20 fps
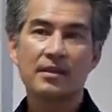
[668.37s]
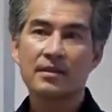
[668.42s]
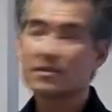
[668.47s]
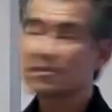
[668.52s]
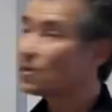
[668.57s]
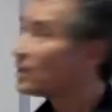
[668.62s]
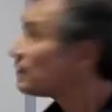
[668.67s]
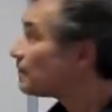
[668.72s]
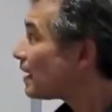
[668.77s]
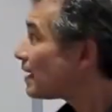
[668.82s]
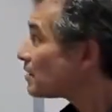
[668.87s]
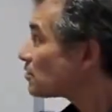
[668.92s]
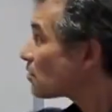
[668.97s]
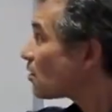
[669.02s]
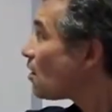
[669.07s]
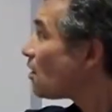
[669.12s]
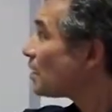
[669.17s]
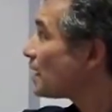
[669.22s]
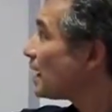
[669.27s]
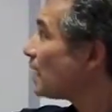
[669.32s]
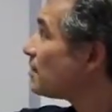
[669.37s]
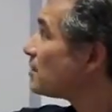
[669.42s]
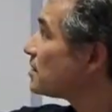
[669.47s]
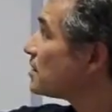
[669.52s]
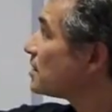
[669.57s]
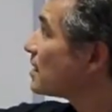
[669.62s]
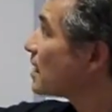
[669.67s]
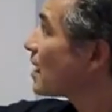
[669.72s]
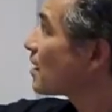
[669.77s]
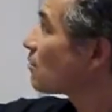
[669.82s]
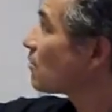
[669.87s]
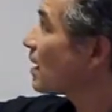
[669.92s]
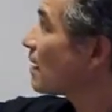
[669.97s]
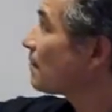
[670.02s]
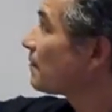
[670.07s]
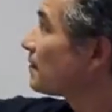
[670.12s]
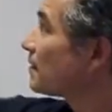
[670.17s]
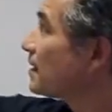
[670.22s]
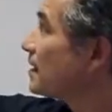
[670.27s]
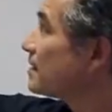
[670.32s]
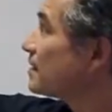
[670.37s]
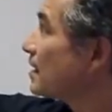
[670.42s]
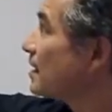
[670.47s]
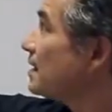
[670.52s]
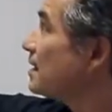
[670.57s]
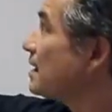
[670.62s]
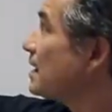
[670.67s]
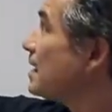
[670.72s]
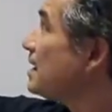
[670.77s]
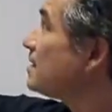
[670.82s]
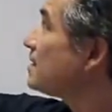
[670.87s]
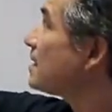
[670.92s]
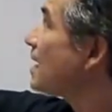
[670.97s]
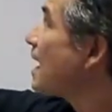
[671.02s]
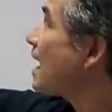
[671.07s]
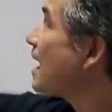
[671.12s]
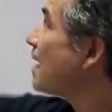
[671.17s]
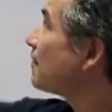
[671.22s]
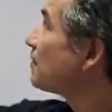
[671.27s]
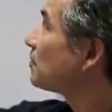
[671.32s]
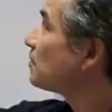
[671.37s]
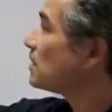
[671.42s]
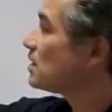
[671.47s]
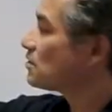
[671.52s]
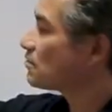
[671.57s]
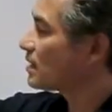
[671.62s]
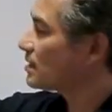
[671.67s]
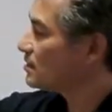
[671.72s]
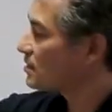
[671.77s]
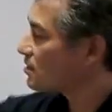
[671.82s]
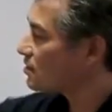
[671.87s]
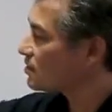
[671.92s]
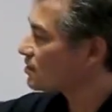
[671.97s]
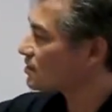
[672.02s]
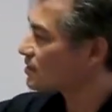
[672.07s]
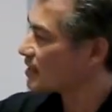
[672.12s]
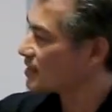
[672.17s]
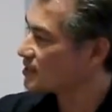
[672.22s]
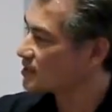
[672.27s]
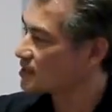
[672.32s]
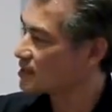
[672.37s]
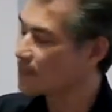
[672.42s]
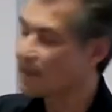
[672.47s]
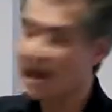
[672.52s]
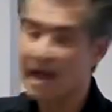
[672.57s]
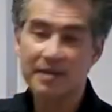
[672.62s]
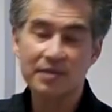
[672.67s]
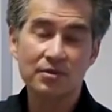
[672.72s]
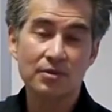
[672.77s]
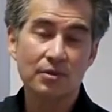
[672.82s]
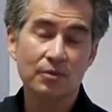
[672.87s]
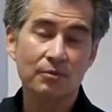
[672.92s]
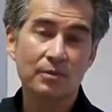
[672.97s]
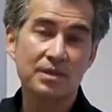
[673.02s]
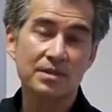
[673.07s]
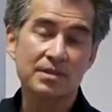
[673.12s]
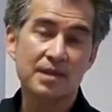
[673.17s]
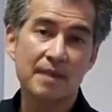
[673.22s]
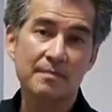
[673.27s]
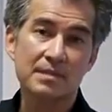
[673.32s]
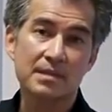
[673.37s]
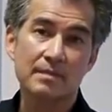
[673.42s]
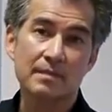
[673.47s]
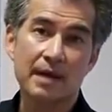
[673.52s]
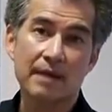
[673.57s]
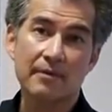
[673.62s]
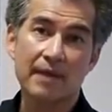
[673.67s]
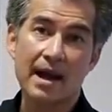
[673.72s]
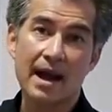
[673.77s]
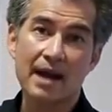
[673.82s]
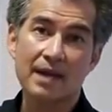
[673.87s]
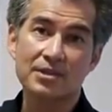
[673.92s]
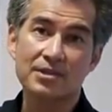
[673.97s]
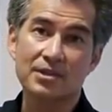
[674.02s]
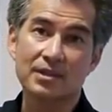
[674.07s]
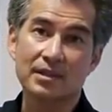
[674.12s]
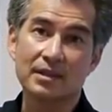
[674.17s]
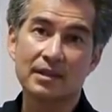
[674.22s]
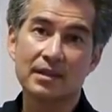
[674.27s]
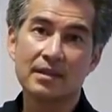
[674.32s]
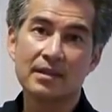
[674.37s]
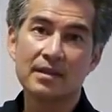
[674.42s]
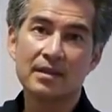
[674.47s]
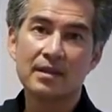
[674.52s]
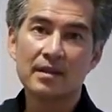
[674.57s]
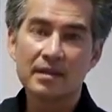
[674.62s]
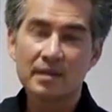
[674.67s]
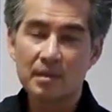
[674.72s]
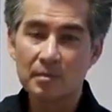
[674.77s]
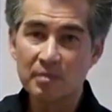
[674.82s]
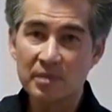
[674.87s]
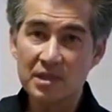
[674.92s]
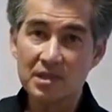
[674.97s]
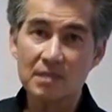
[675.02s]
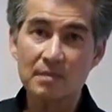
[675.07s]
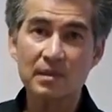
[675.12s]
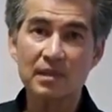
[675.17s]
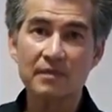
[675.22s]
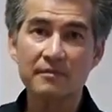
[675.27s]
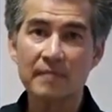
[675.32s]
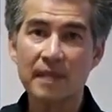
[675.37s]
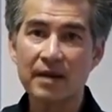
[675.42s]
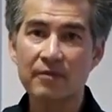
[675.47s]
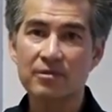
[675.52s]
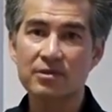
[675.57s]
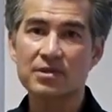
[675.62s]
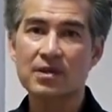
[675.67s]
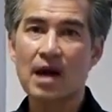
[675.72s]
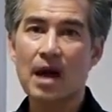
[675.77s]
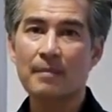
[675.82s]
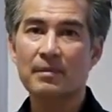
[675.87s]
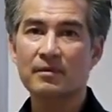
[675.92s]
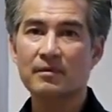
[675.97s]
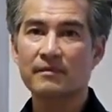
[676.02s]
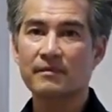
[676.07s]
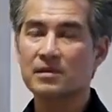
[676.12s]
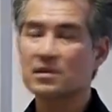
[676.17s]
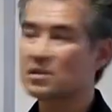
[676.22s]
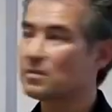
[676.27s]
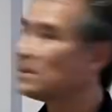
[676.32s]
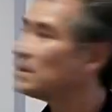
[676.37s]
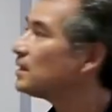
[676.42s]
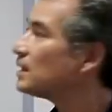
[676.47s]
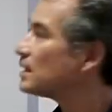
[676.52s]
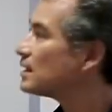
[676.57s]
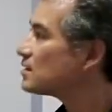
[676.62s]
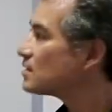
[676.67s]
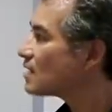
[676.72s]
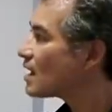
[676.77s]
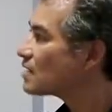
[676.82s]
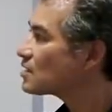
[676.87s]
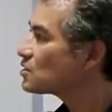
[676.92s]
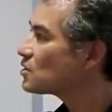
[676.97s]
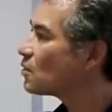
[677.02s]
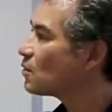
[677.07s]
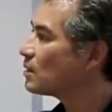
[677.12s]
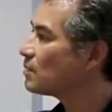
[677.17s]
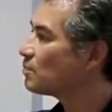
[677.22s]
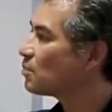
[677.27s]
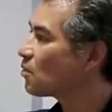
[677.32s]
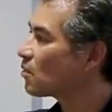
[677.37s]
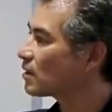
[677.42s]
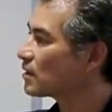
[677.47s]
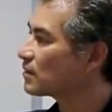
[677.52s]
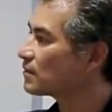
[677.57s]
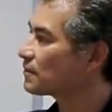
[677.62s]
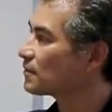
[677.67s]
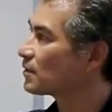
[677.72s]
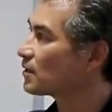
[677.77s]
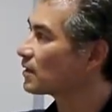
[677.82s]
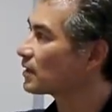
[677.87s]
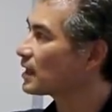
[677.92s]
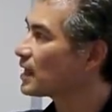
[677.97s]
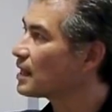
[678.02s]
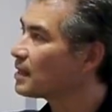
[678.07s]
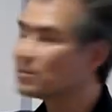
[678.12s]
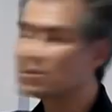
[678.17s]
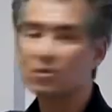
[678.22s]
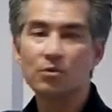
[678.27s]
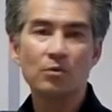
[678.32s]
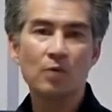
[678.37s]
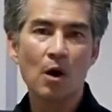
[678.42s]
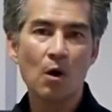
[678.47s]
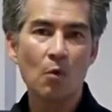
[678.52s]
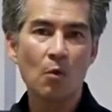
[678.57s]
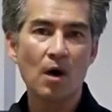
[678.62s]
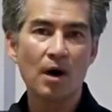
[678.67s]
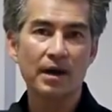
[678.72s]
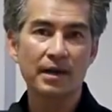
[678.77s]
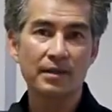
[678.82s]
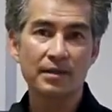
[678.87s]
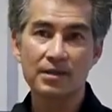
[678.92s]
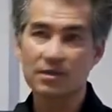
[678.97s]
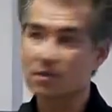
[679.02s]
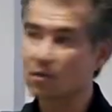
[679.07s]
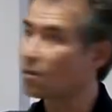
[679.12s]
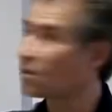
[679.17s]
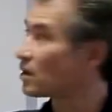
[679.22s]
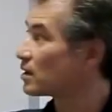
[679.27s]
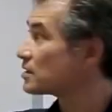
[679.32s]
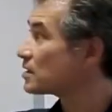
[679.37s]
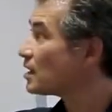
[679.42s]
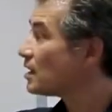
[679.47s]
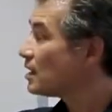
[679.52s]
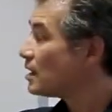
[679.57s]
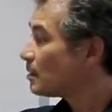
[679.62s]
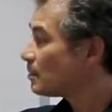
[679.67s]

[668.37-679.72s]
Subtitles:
So if I draw an energy diagram for this, it needs to have three transition states to match the three steps in my reaction. The principle of microscopic reversibility is not so important for Chem 201 in this course.